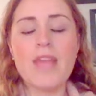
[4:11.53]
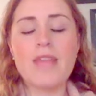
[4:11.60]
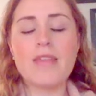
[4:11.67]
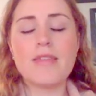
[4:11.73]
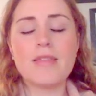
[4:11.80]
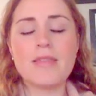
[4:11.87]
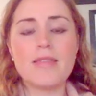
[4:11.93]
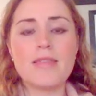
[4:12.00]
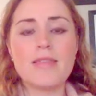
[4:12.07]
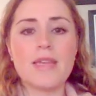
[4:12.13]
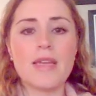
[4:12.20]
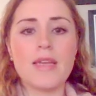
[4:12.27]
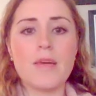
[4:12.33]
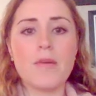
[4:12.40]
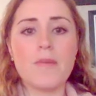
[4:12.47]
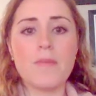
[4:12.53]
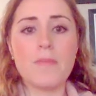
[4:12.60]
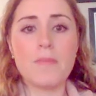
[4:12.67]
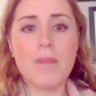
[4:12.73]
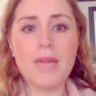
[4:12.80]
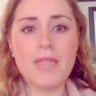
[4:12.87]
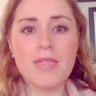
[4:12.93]
This is the
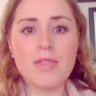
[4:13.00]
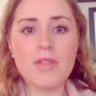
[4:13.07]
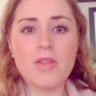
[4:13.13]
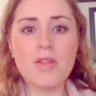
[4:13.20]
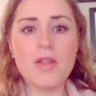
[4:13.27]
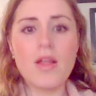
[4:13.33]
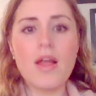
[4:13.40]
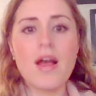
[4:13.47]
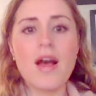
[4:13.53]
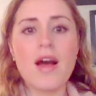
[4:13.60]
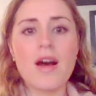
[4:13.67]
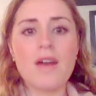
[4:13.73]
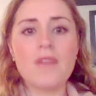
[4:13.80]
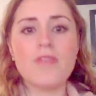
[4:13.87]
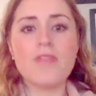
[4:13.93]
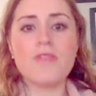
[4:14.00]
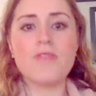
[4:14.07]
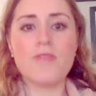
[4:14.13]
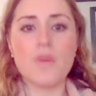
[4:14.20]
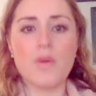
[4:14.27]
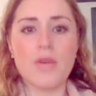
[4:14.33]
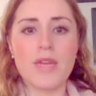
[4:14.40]
muscle of
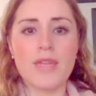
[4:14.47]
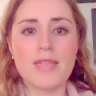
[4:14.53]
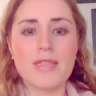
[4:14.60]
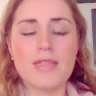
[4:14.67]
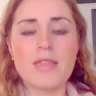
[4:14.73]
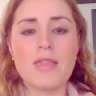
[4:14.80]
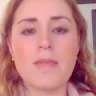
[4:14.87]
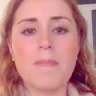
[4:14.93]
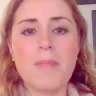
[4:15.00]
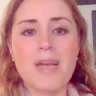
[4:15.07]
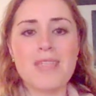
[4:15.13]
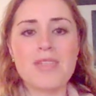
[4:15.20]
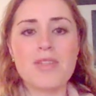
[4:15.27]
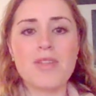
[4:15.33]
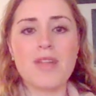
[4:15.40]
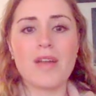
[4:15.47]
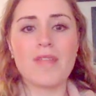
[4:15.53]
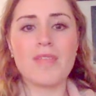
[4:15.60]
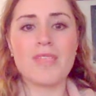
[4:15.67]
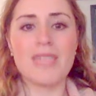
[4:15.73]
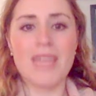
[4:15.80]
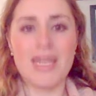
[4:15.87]
focus, the muscle of
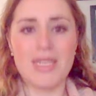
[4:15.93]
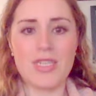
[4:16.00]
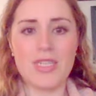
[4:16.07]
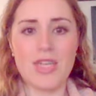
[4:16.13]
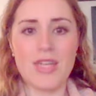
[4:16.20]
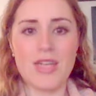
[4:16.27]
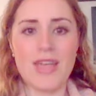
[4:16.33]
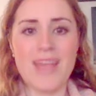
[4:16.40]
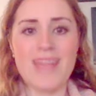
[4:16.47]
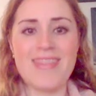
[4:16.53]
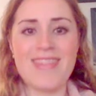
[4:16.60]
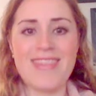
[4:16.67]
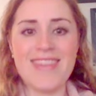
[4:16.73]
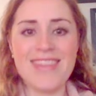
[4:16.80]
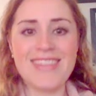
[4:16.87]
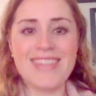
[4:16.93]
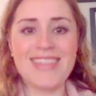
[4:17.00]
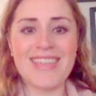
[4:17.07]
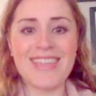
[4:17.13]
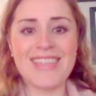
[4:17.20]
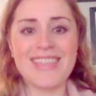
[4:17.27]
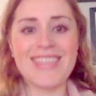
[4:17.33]
attention. And this
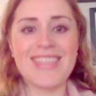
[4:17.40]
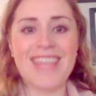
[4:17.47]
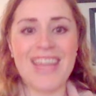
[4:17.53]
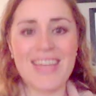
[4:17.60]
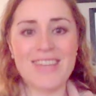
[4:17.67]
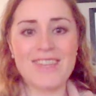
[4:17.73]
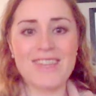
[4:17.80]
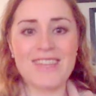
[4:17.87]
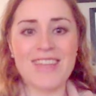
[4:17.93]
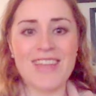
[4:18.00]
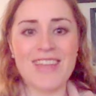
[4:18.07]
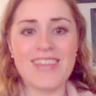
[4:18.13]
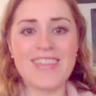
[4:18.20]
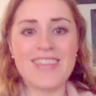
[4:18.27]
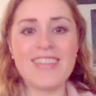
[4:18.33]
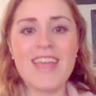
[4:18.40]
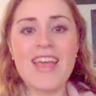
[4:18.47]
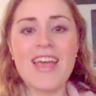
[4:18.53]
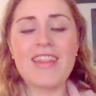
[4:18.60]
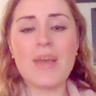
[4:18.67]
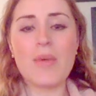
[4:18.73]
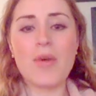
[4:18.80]
is the exercise
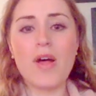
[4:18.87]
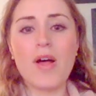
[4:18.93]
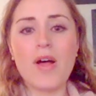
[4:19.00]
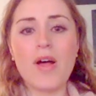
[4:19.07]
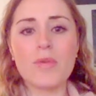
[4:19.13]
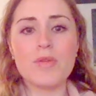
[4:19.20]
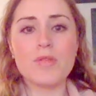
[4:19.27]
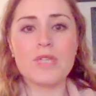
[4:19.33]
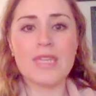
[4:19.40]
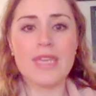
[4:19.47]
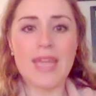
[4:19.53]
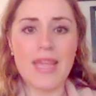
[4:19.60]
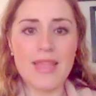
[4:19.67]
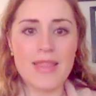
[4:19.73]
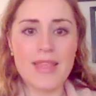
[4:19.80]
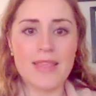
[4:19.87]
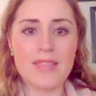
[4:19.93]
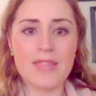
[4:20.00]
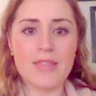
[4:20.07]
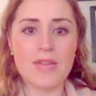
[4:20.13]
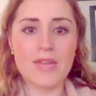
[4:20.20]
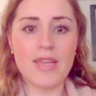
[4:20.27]
that will help you to gain that
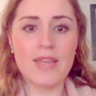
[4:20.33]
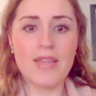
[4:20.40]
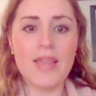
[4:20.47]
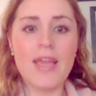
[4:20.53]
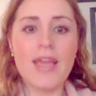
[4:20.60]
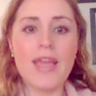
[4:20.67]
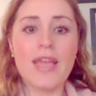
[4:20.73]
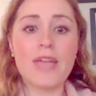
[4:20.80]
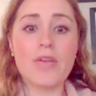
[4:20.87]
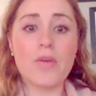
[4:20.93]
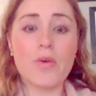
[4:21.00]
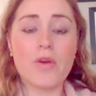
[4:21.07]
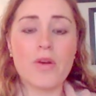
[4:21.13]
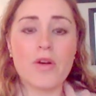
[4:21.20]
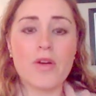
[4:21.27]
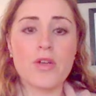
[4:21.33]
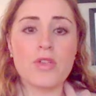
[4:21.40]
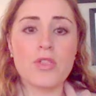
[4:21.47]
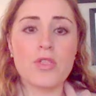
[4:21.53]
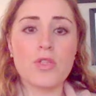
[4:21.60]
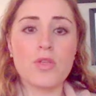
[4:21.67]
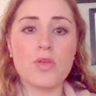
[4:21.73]
strength in order
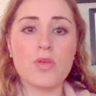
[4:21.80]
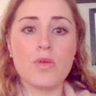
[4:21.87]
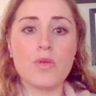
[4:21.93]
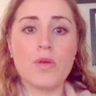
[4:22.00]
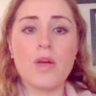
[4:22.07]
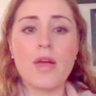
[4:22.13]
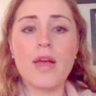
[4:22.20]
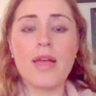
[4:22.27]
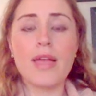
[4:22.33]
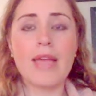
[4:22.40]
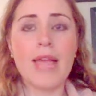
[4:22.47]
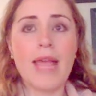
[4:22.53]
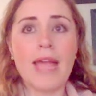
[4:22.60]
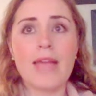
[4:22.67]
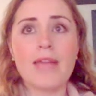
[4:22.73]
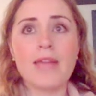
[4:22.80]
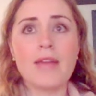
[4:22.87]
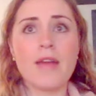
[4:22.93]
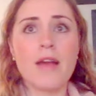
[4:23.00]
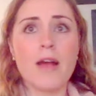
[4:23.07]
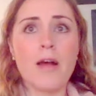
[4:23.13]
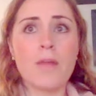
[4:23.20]
to gain
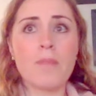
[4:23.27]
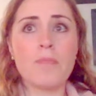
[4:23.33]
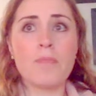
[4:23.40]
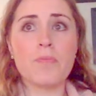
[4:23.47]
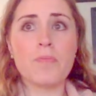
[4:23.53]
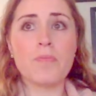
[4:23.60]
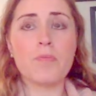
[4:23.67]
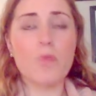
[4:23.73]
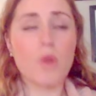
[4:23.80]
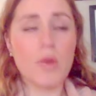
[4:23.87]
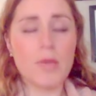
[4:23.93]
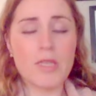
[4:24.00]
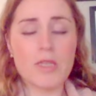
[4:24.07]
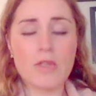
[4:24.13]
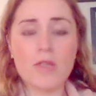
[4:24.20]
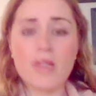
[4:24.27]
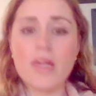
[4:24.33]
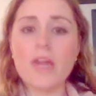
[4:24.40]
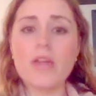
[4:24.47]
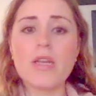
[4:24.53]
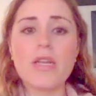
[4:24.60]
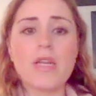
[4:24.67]
um, more mental
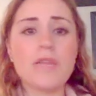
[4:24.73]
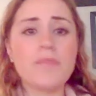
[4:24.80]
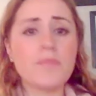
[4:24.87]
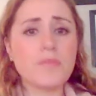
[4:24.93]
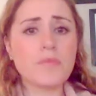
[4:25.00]
clarity,